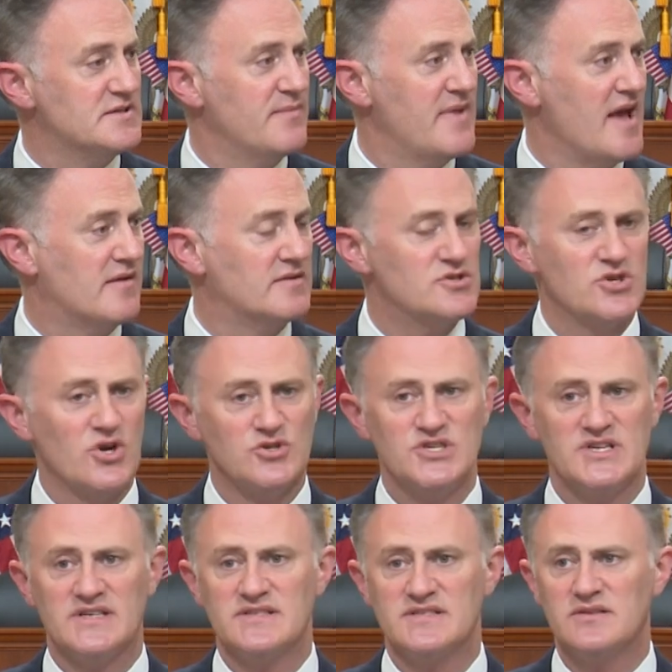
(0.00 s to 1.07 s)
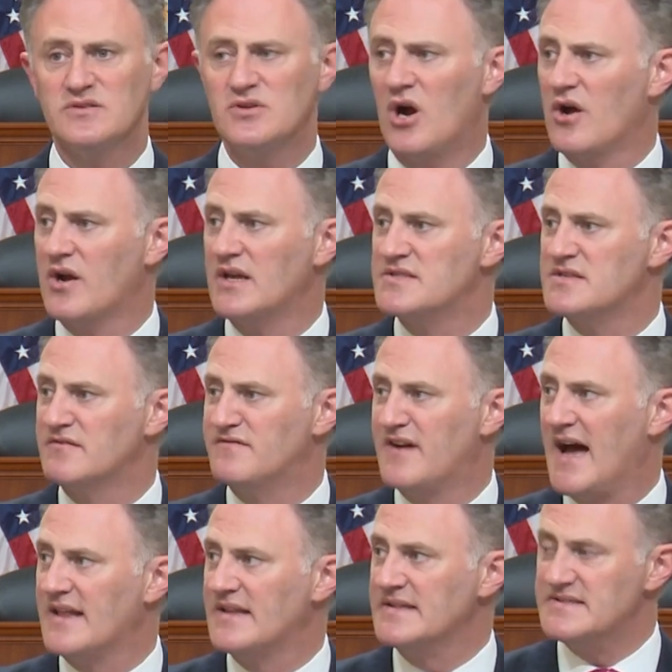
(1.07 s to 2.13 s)
to make churches targets of
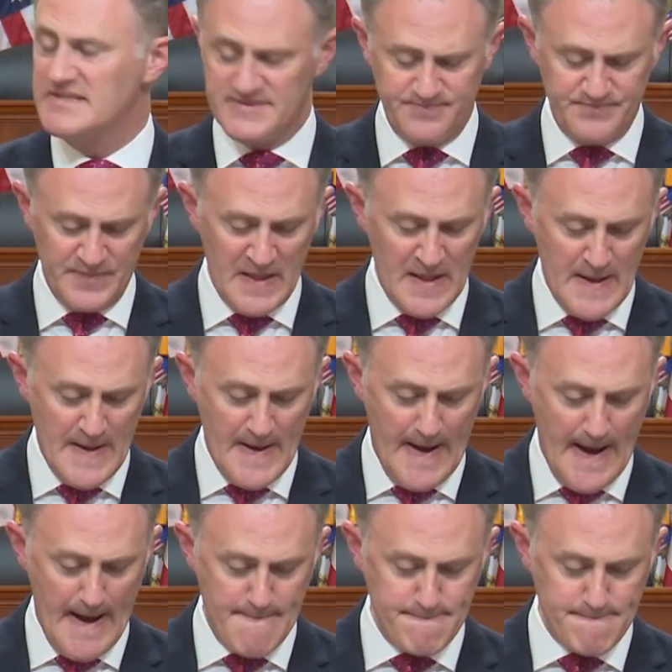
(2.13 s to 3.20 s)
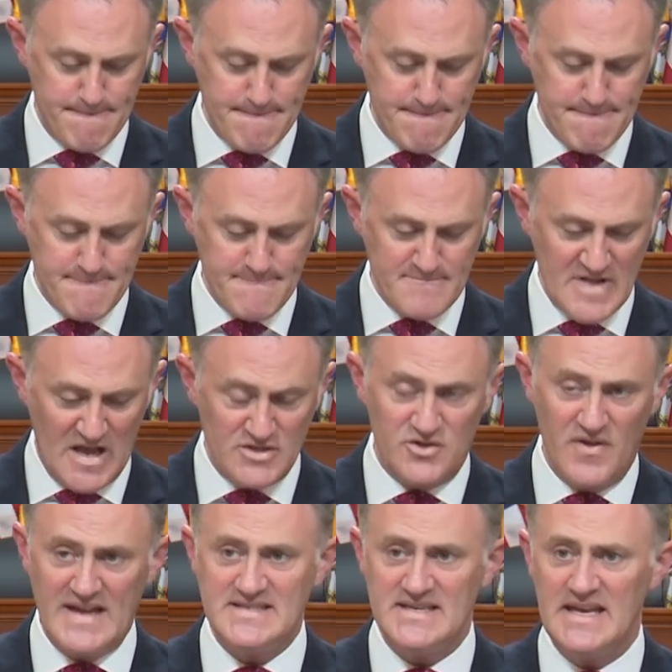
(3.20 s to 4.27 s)
violence. So
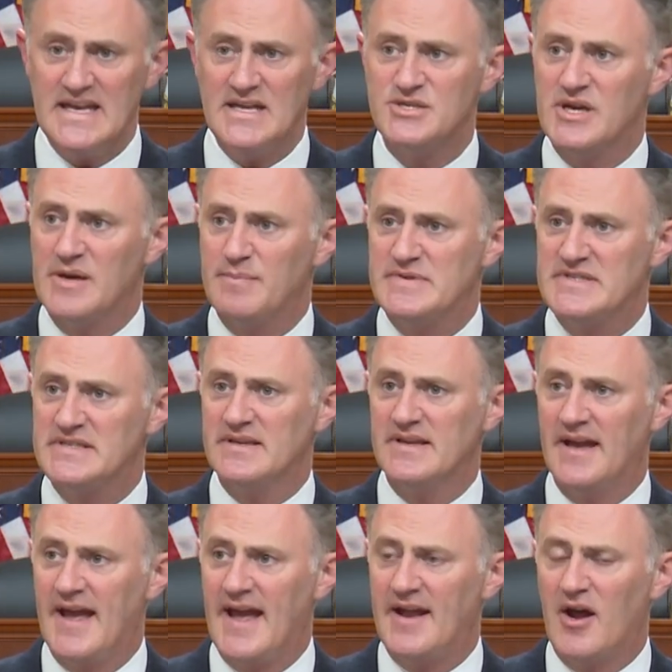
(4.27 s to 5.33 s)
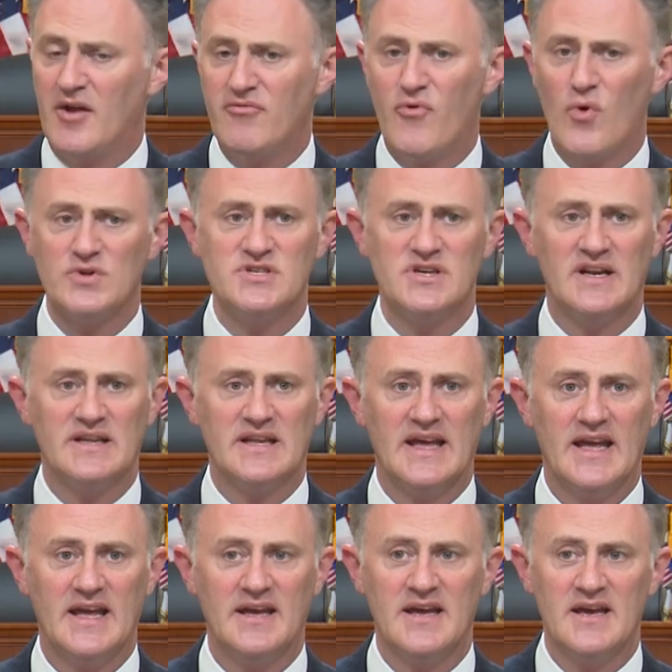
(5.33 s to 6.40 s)
that's Egypt, and
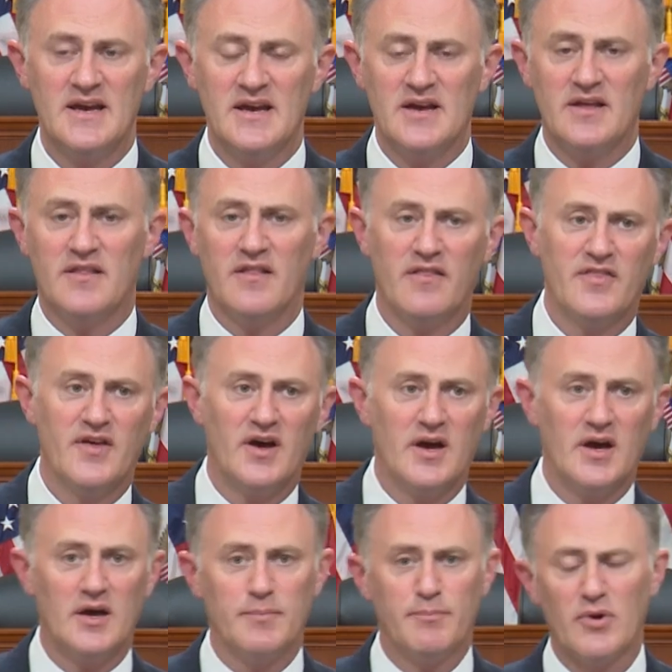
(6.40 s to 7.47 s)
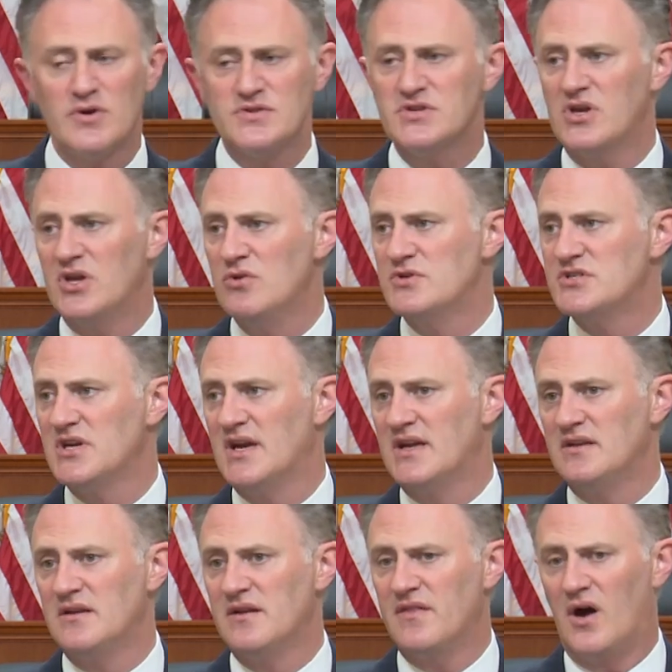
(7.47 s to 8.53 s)
unfortunately, the
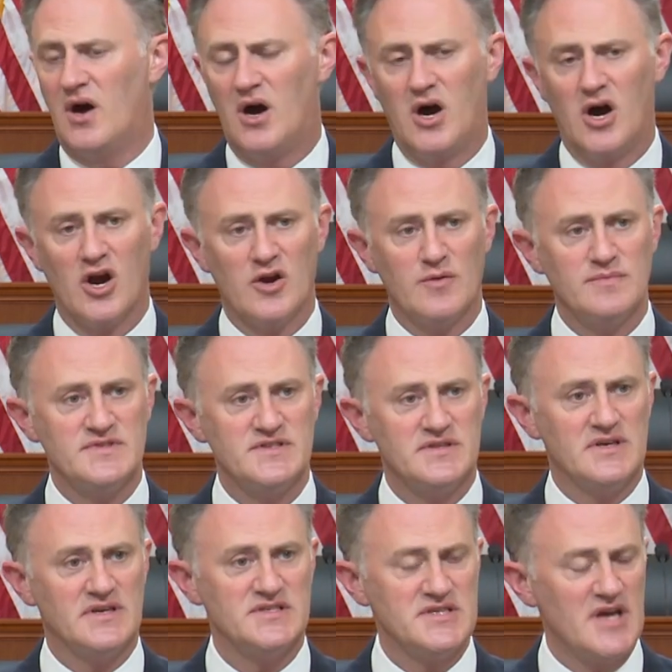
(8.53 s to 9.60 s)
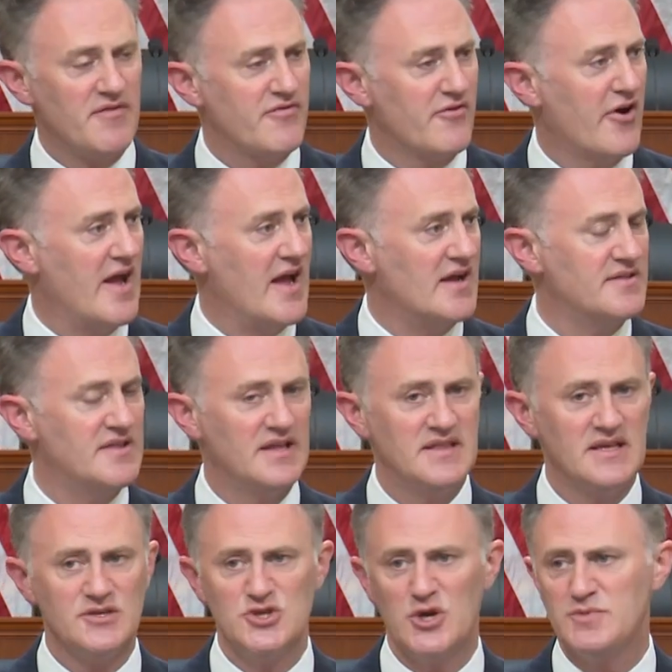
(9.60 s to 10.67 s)
persecution, the harms, the suffering that
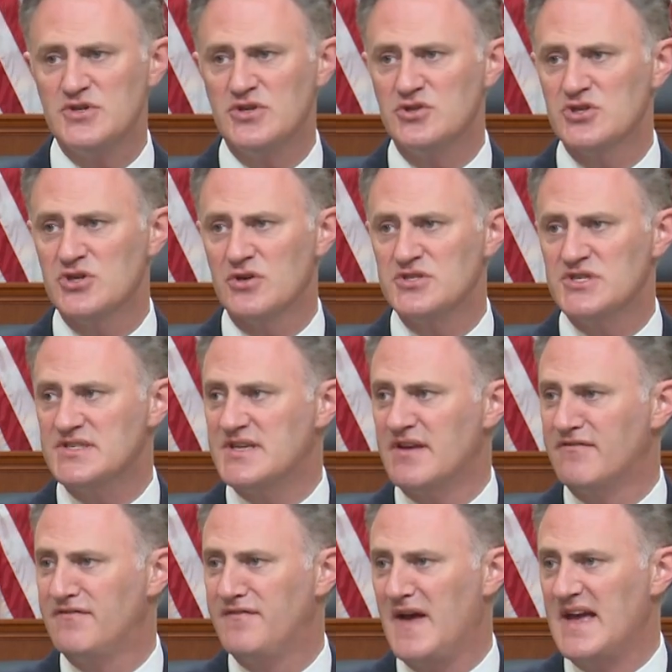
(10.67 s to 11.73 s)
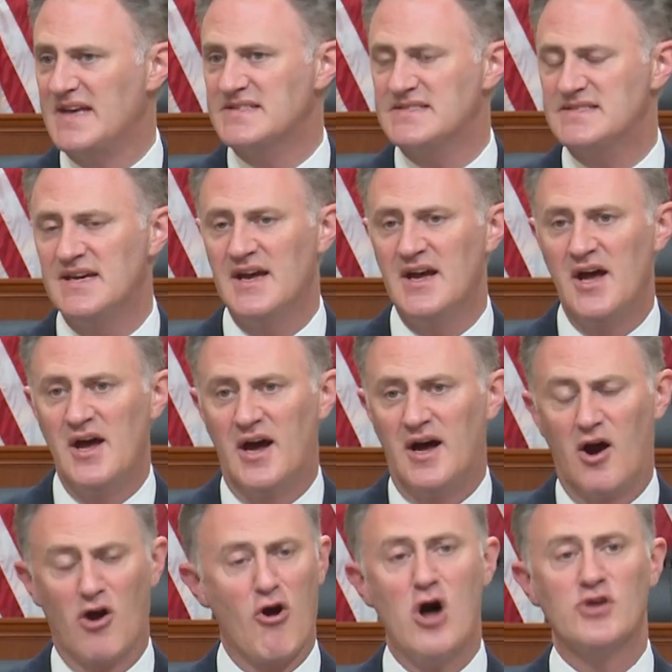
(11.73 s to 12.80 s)
the Egyptian churches have faced
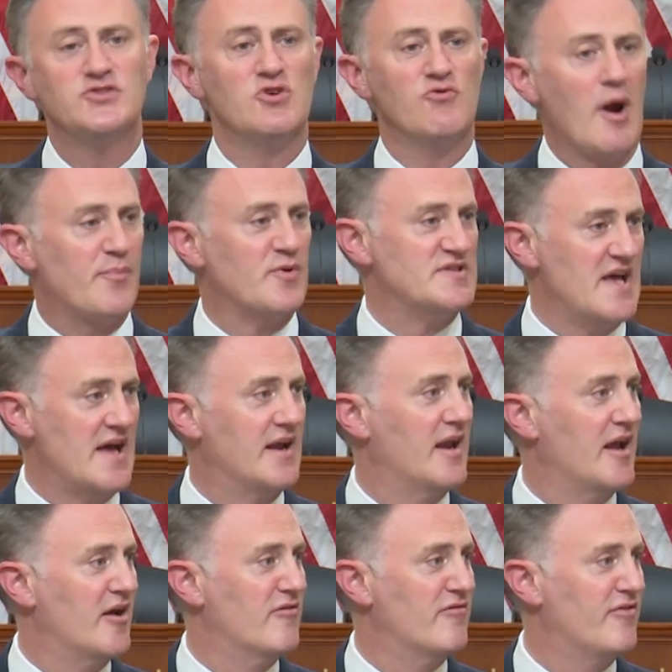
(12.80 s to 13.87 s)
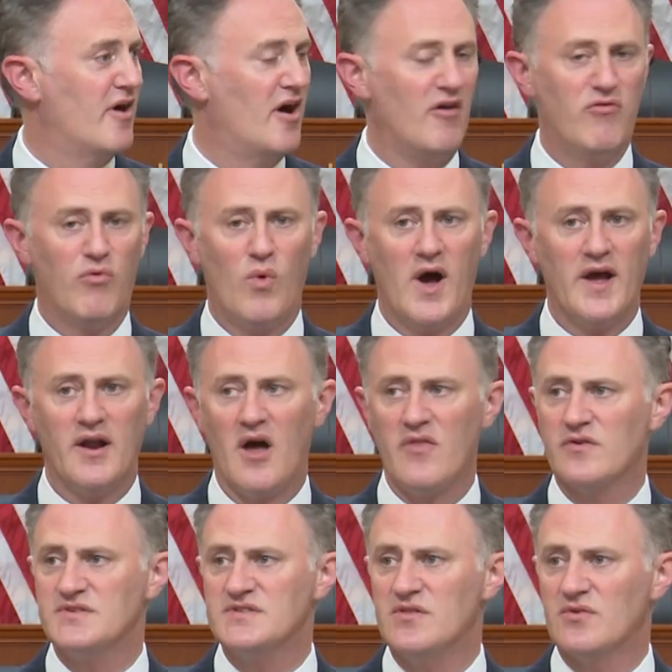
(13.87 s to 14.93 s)
are all too representative of what
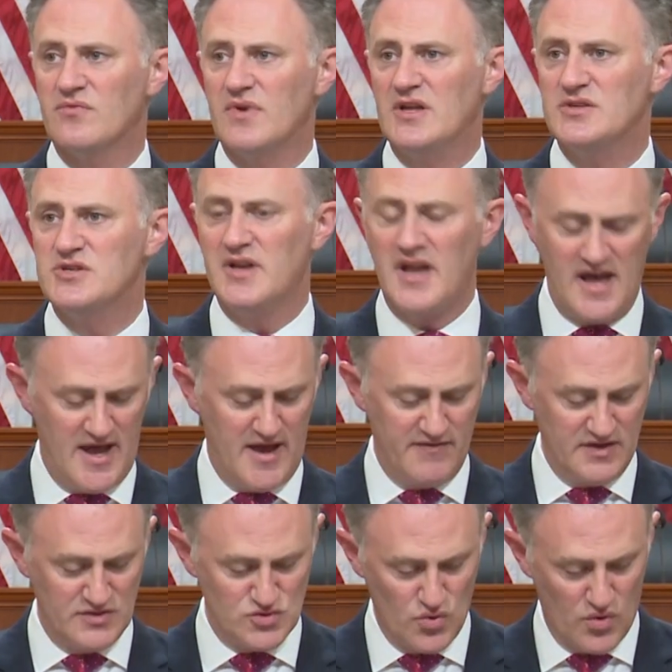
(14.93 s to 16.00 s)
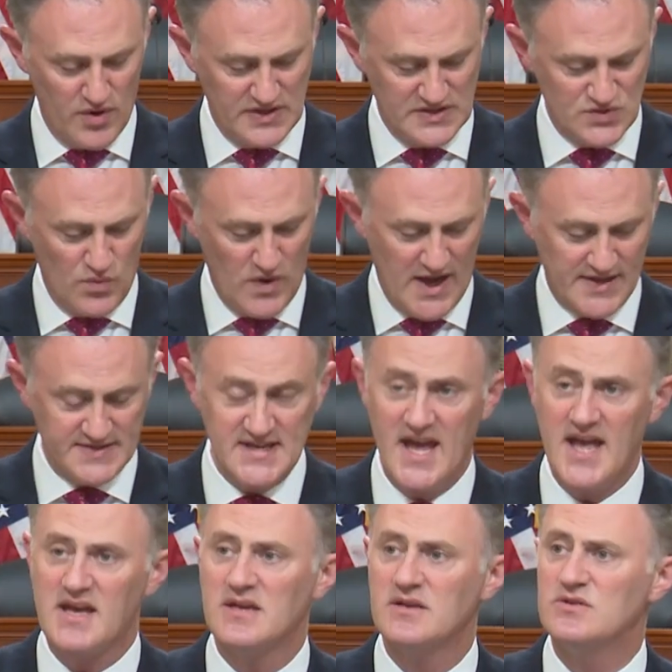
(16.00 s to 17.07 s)
others in the region have endured as well.
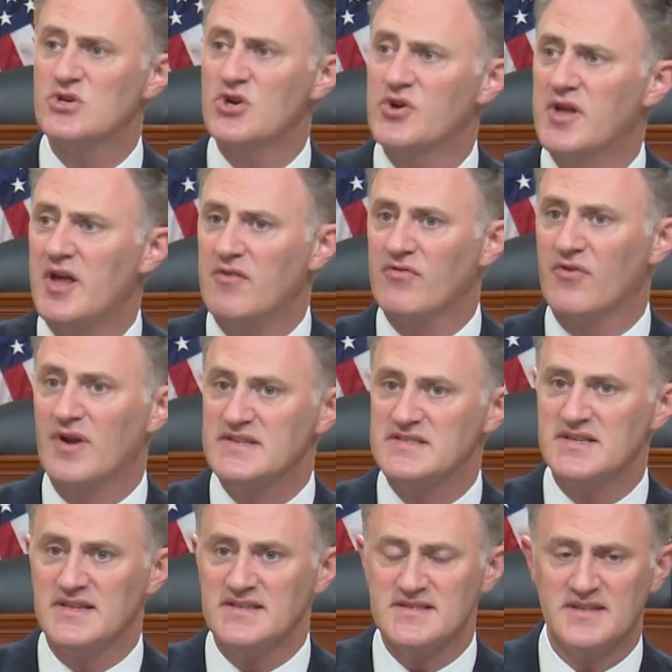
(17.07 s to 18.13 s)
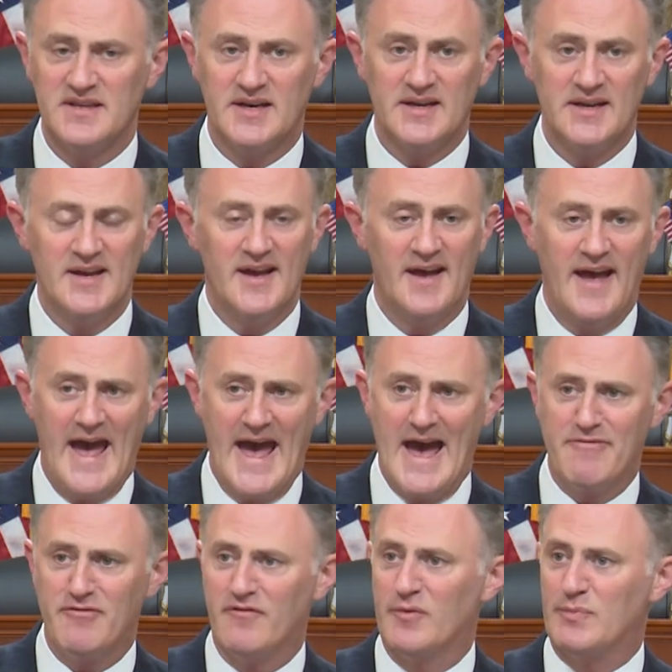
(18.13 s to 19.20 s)
Take Turkey, for instance. The
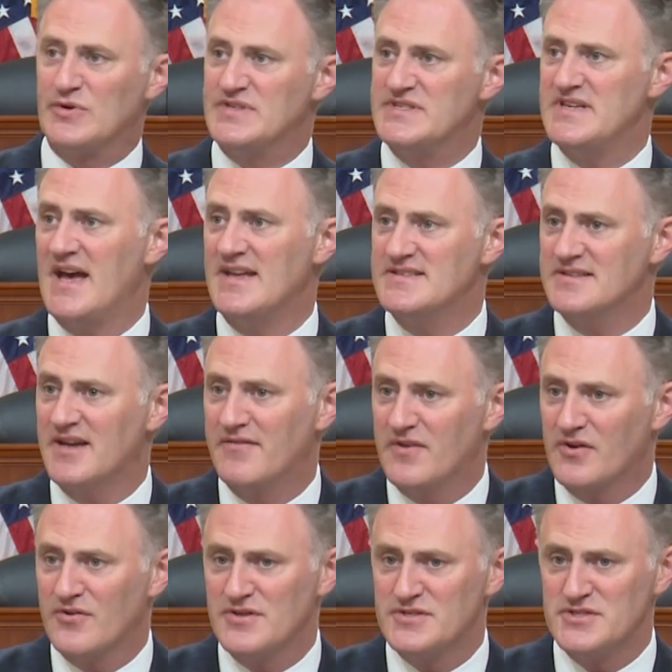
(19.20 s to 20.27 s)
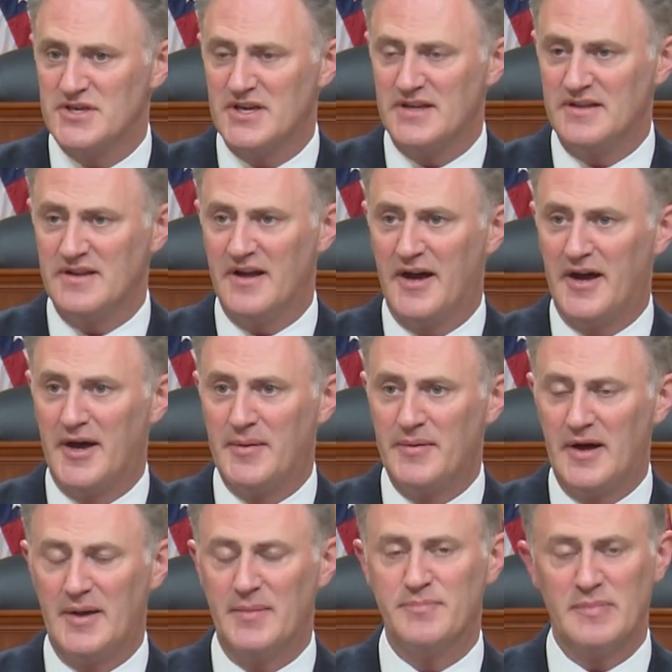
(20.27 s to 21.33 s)
0.5% of the Christian
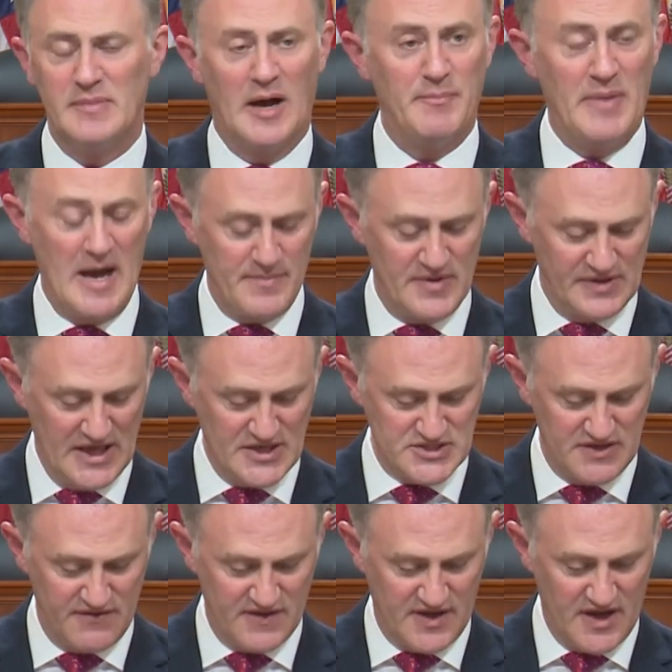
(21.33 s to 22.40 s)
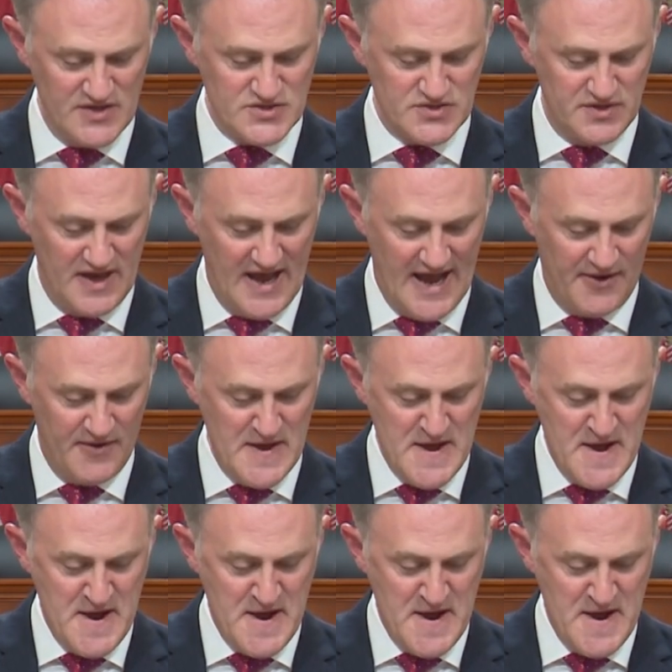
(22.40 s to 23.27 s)
population of the country now.